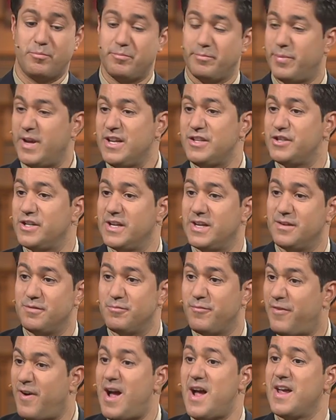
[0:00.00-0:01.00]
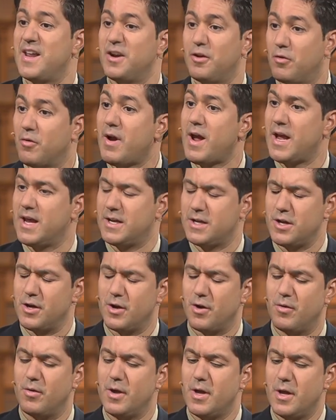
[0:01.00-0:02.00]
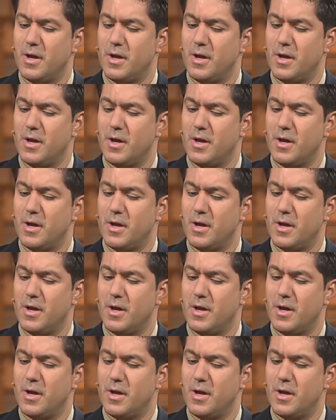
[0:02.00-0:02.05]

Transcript: peachy, fine, great, you know.